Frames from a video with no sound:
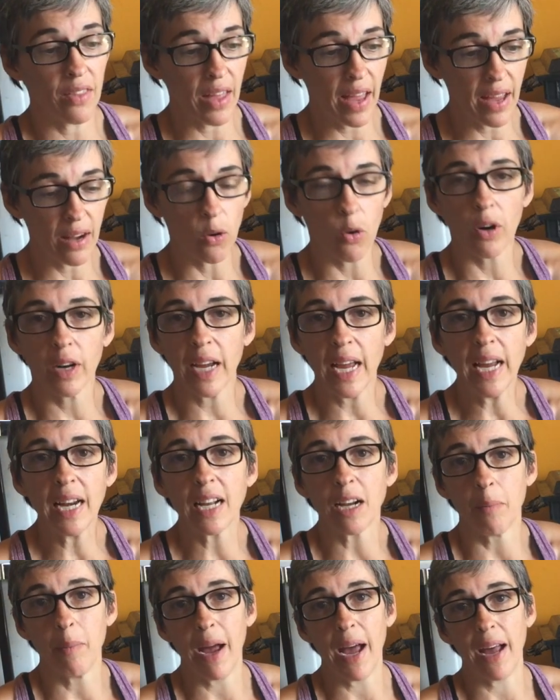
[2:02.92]
that
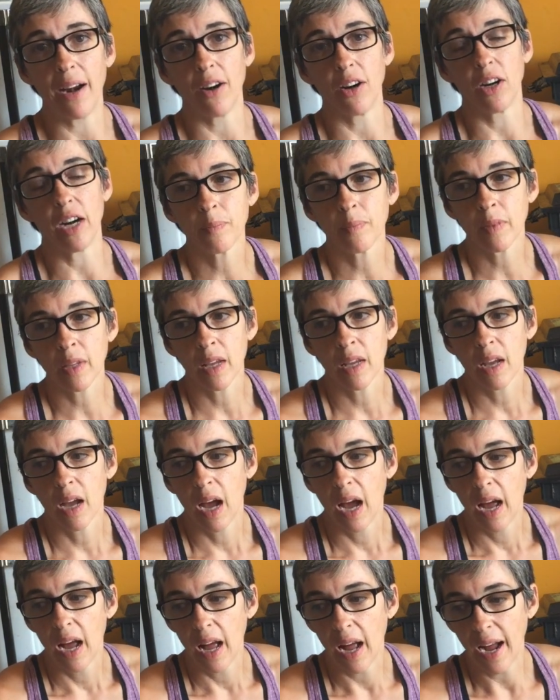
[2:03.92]
organic matter.
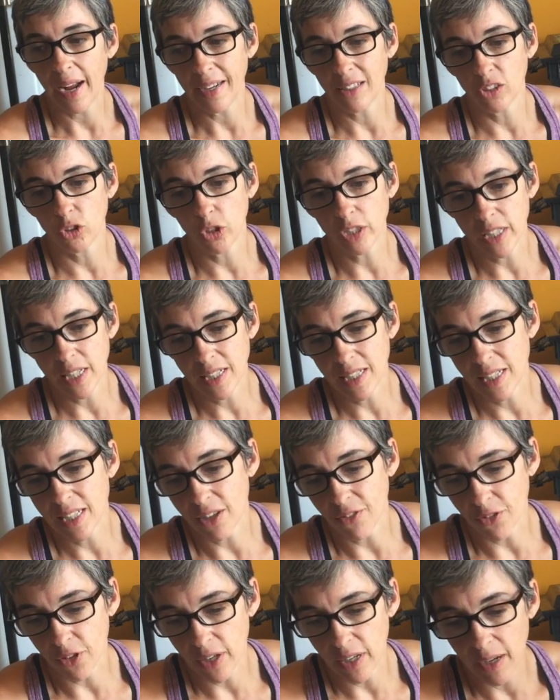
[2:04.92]
I looked into
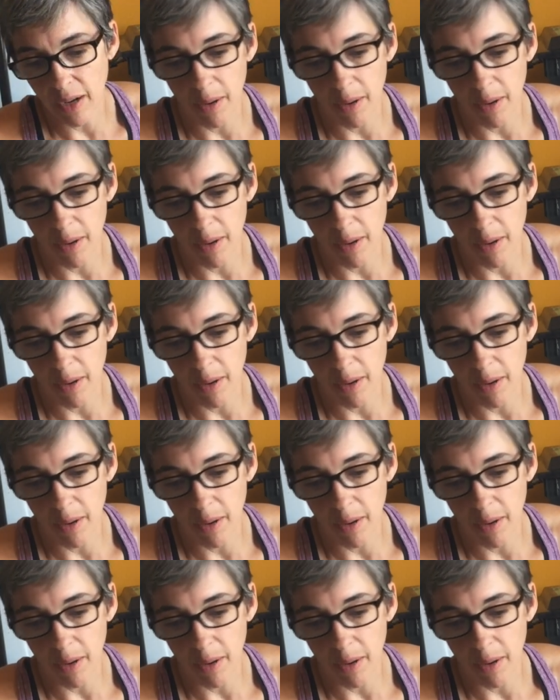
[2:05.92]
different